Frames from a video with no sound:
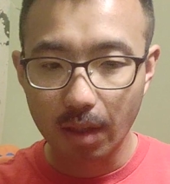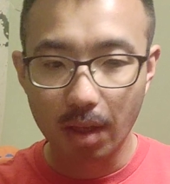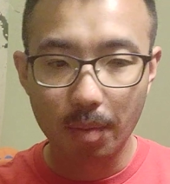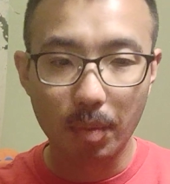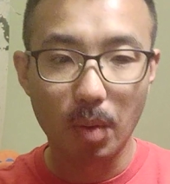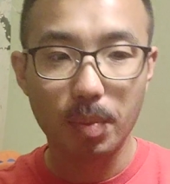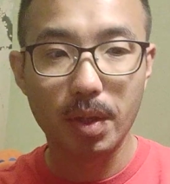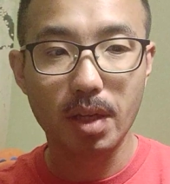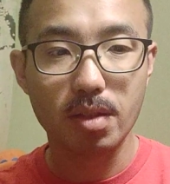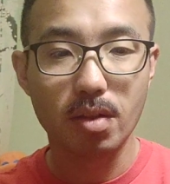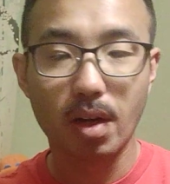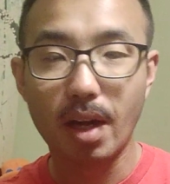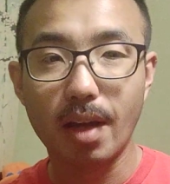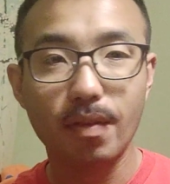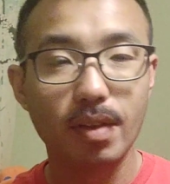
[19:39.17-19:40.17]
um, hope you guys
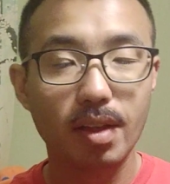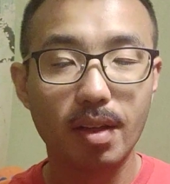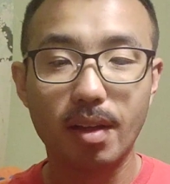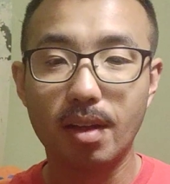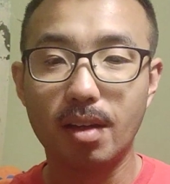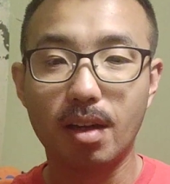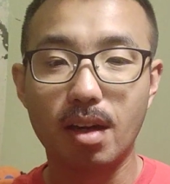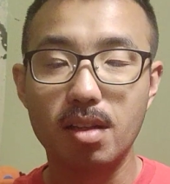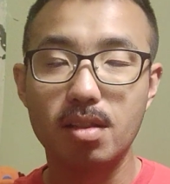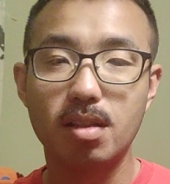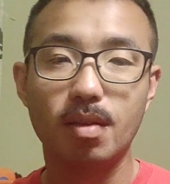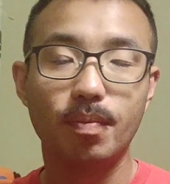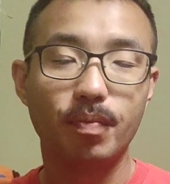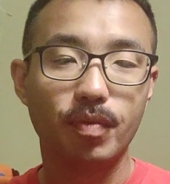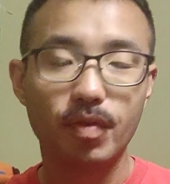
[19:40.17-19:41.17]
are having an
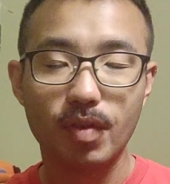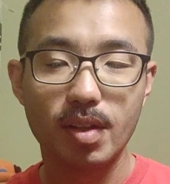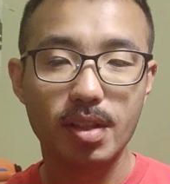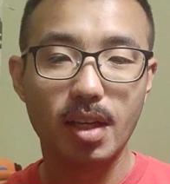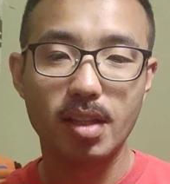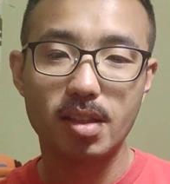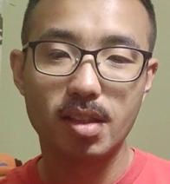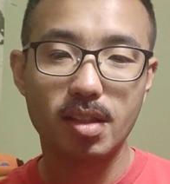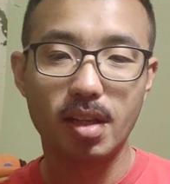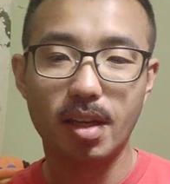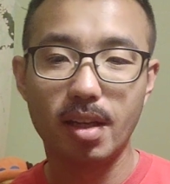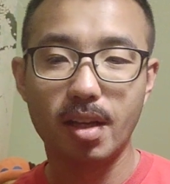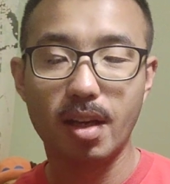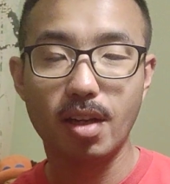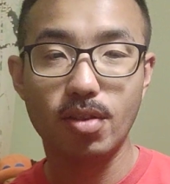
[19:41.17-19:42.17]
awesome, fantastic
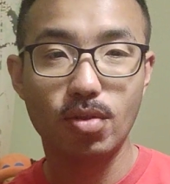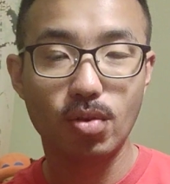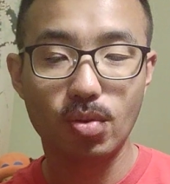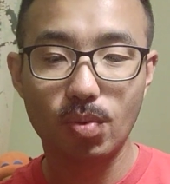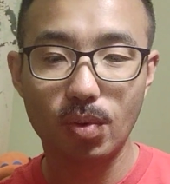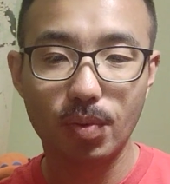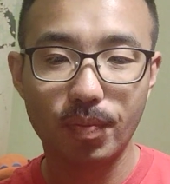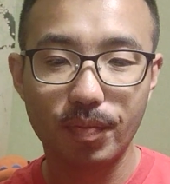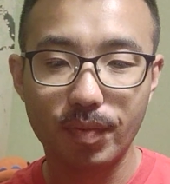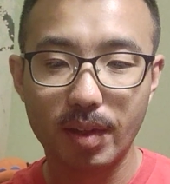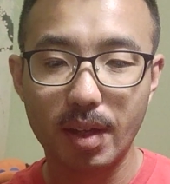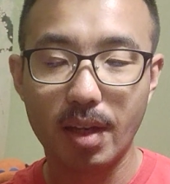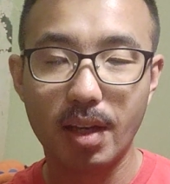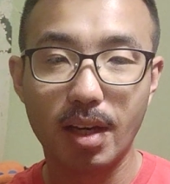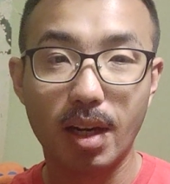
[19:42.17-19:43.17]
day as usual.
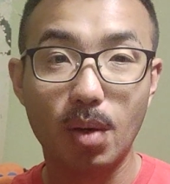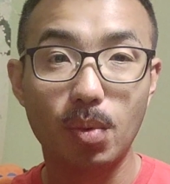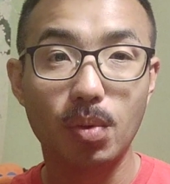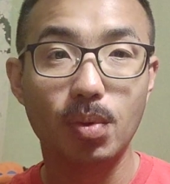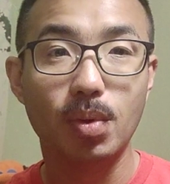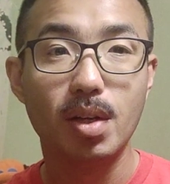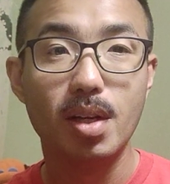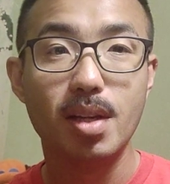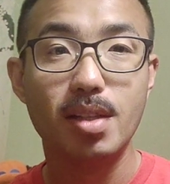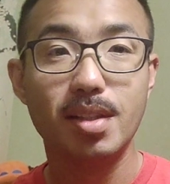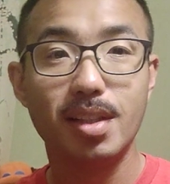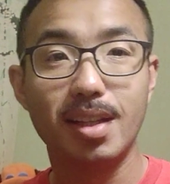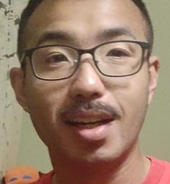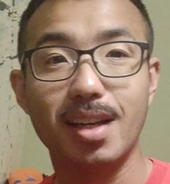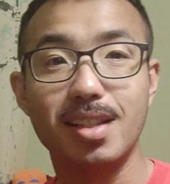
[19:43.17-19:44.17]
And I will
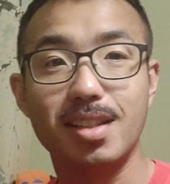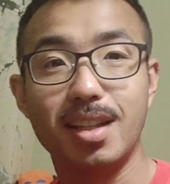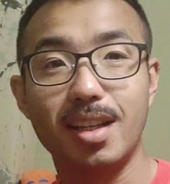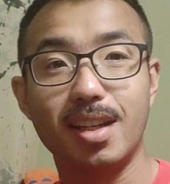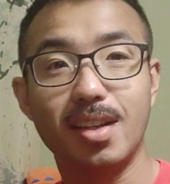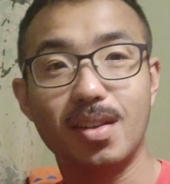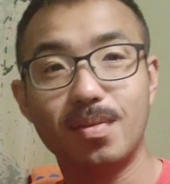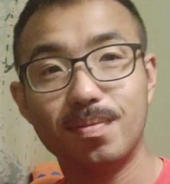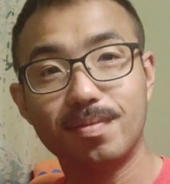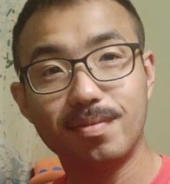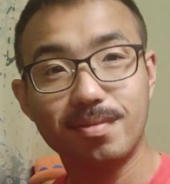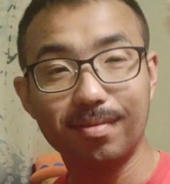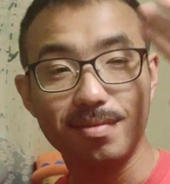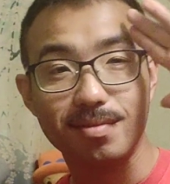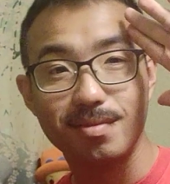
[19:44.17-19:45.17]
see you guys later.
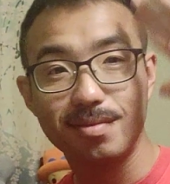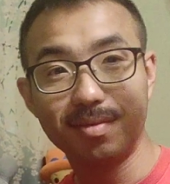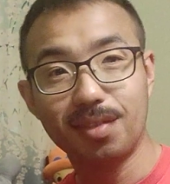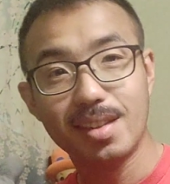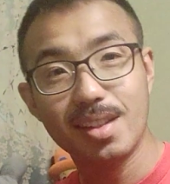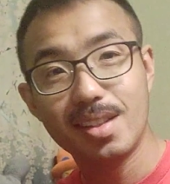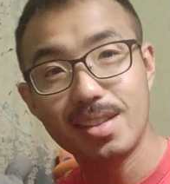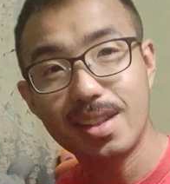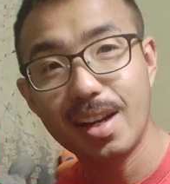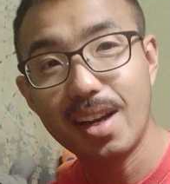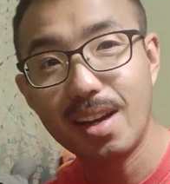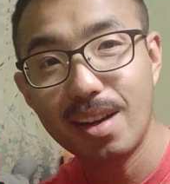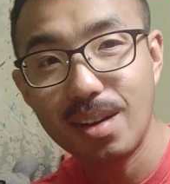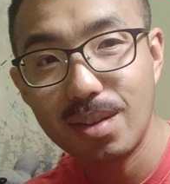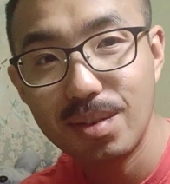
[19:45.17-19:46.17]

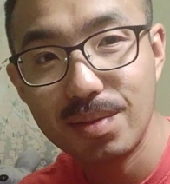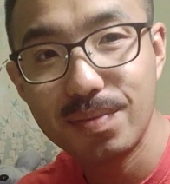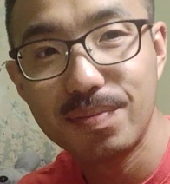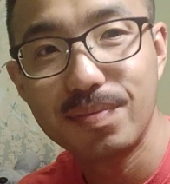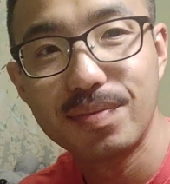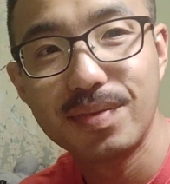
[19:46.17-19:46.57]
Ciao.